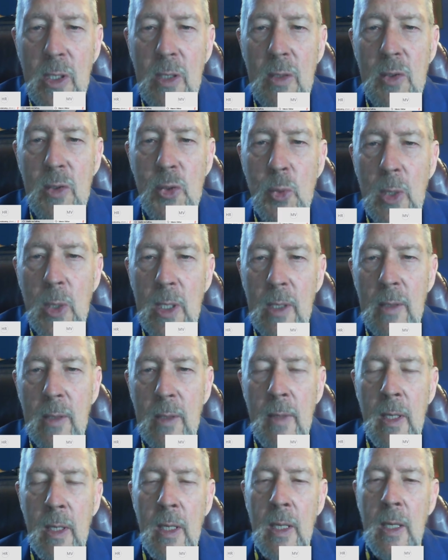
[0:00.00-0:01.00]
in Sweden,
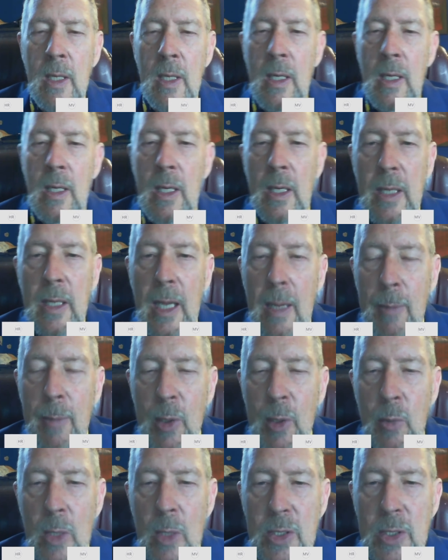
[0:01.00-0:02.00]
and Abby
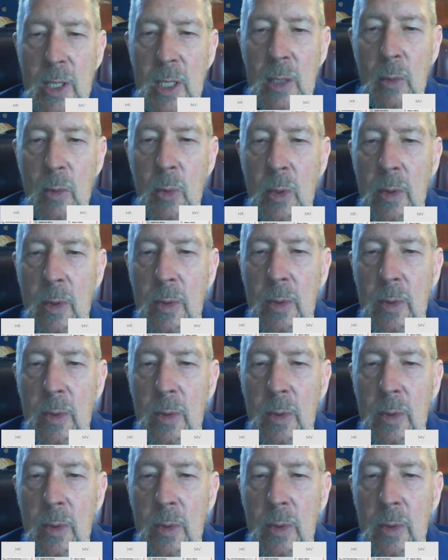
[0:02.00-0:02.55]
Ruski with